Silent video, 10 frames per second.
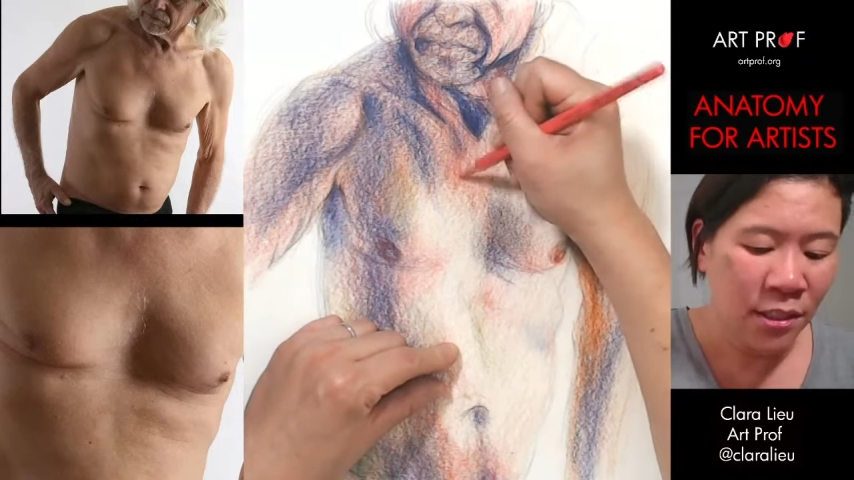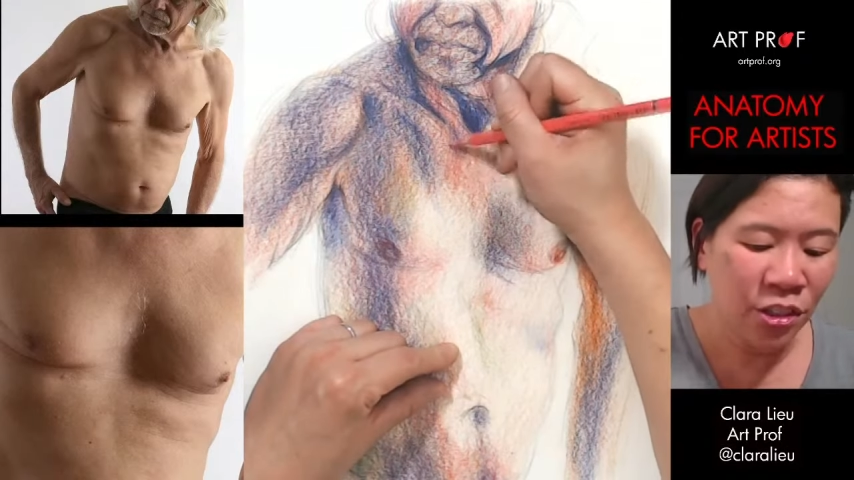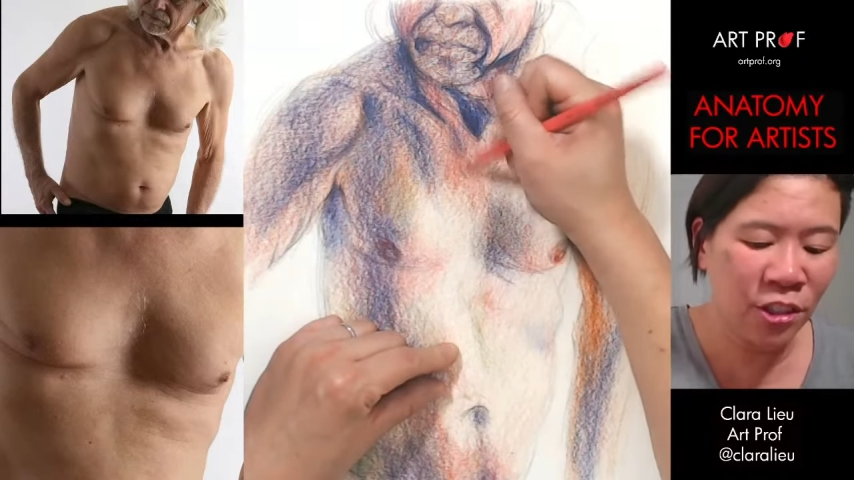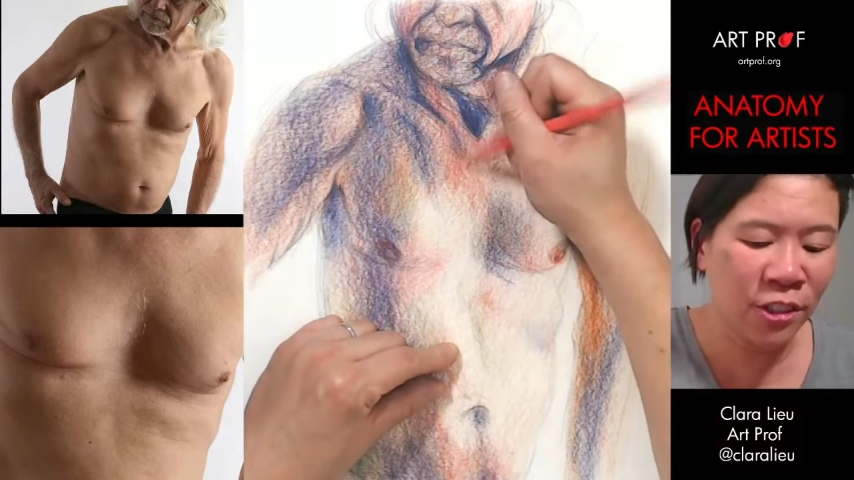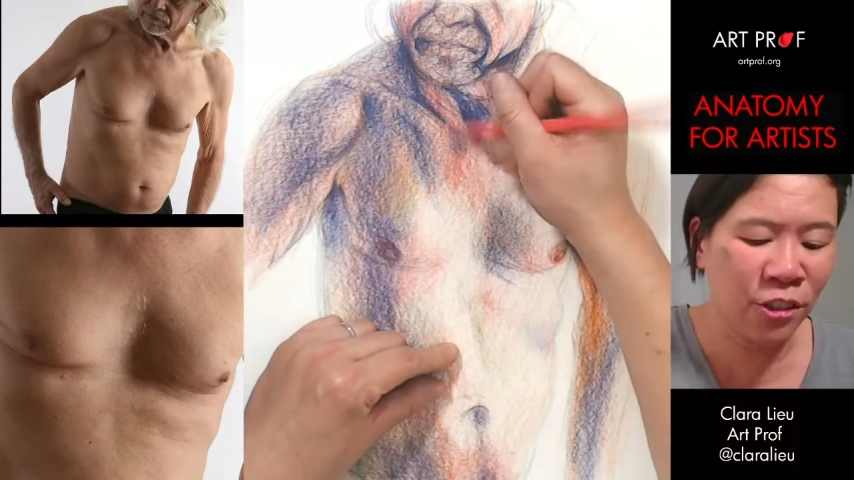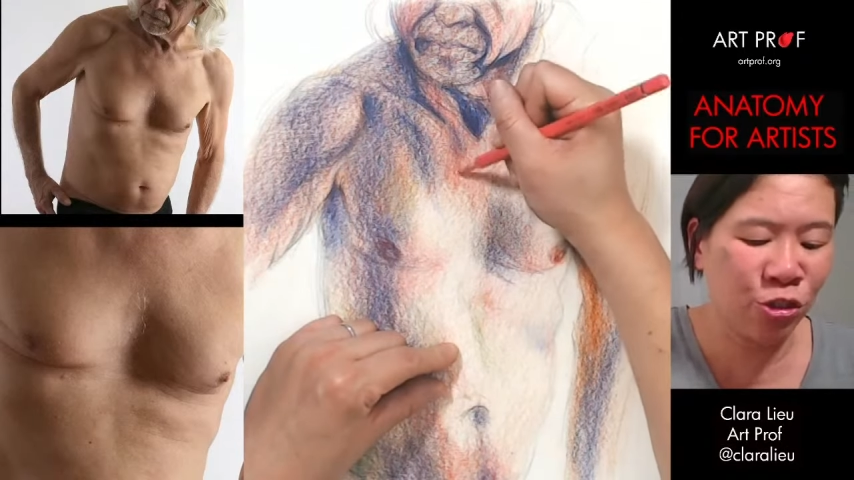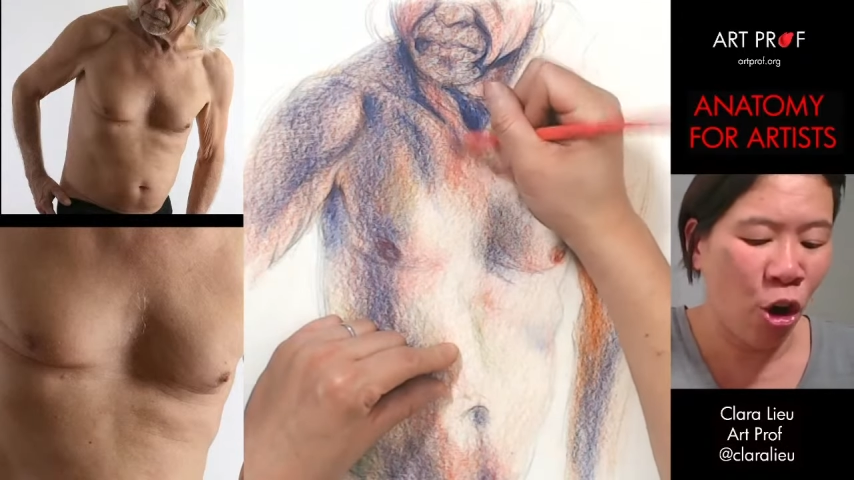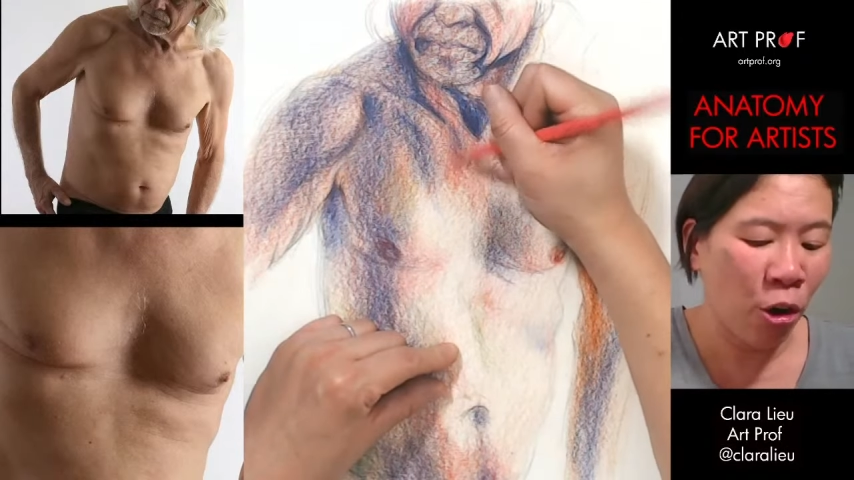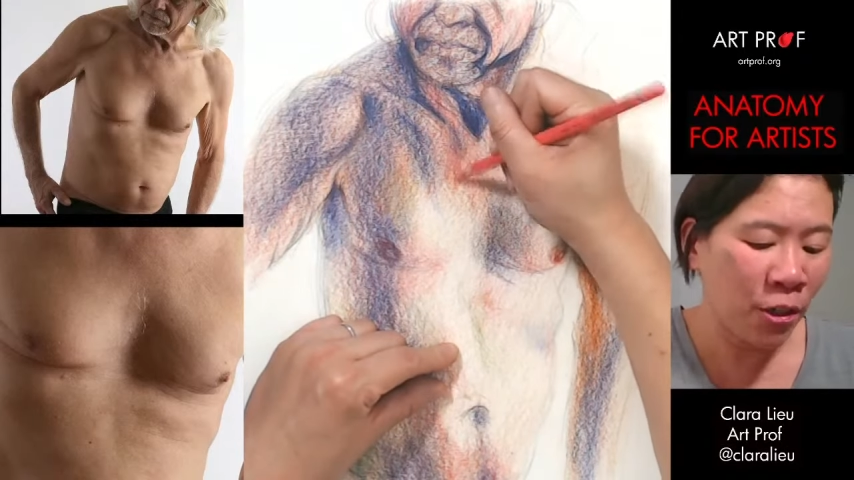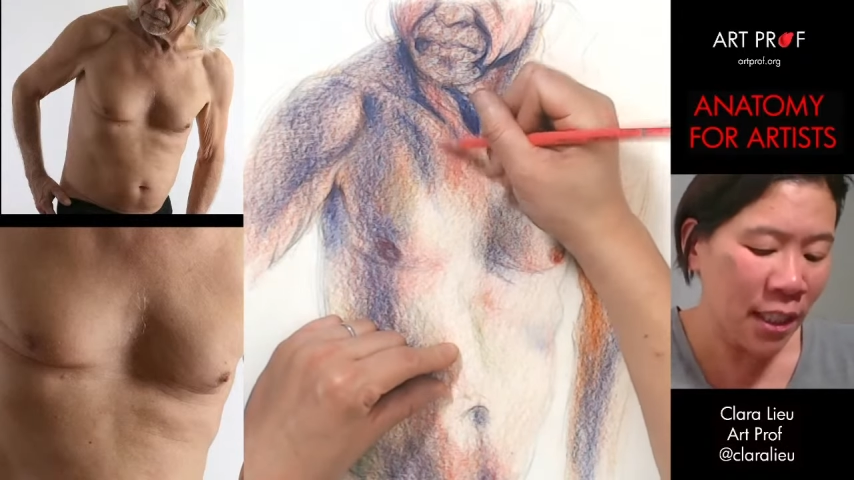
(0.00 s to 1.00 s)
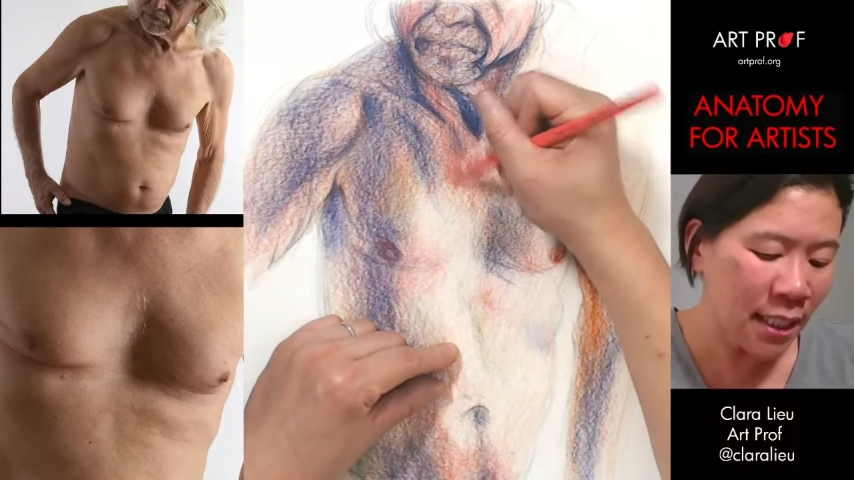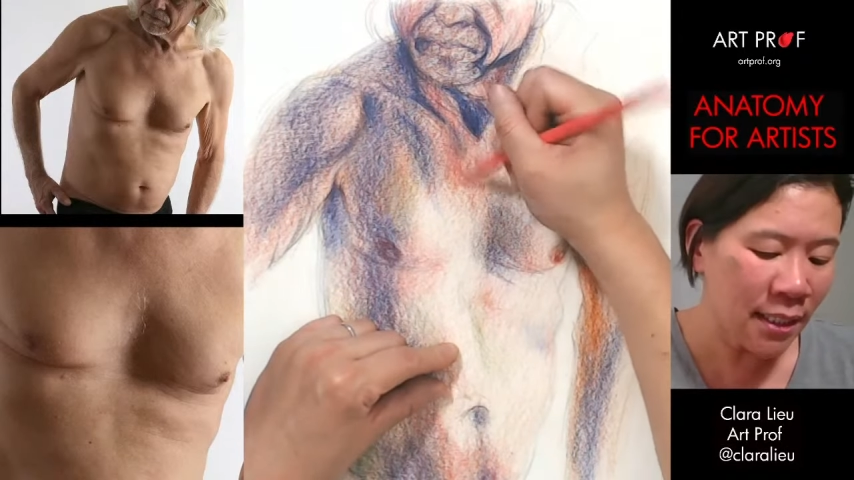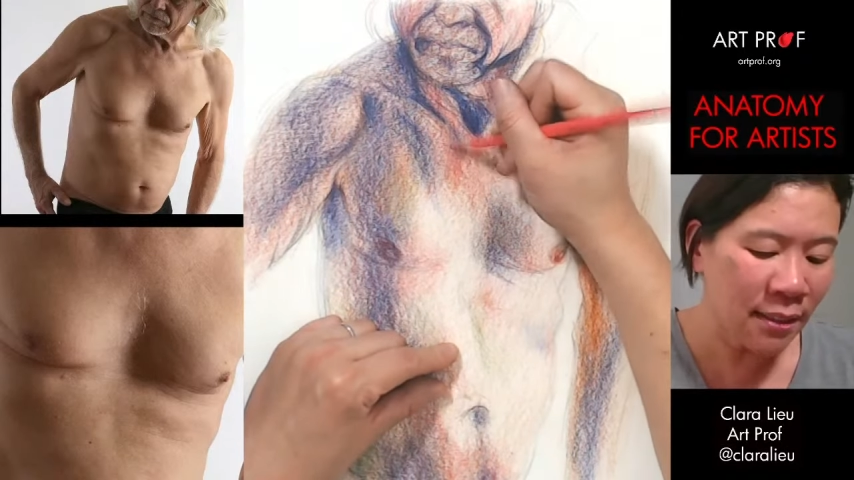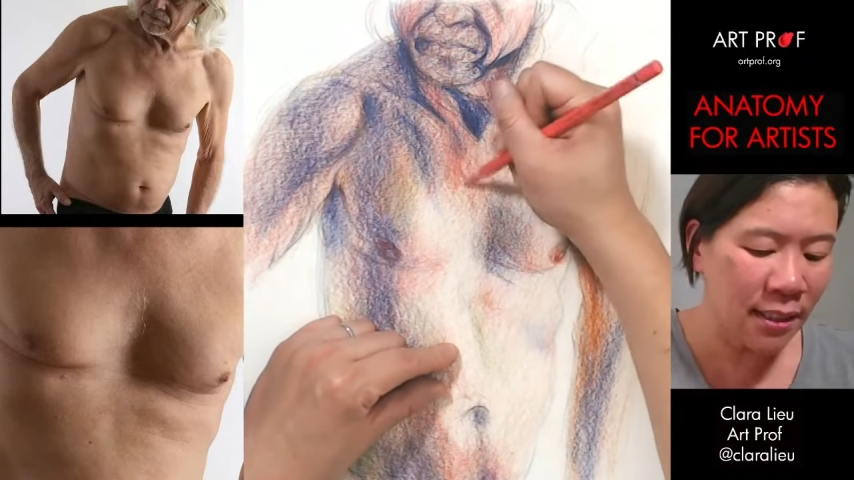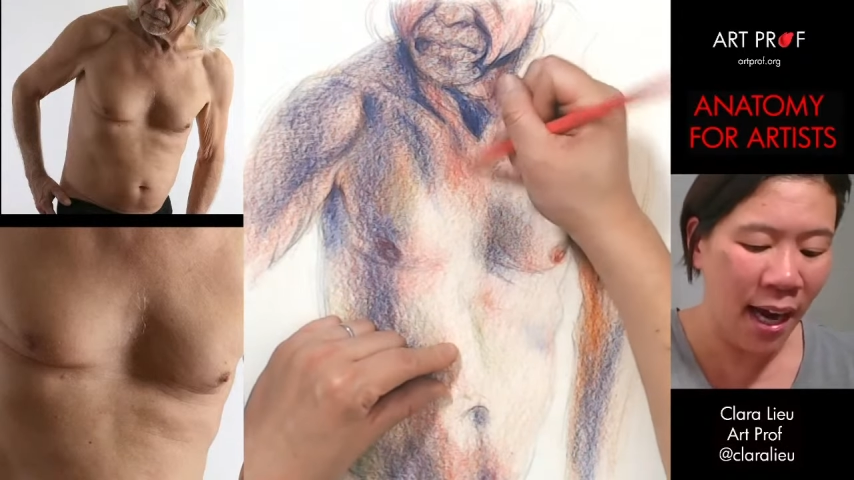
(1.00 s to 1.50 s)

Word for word: starting to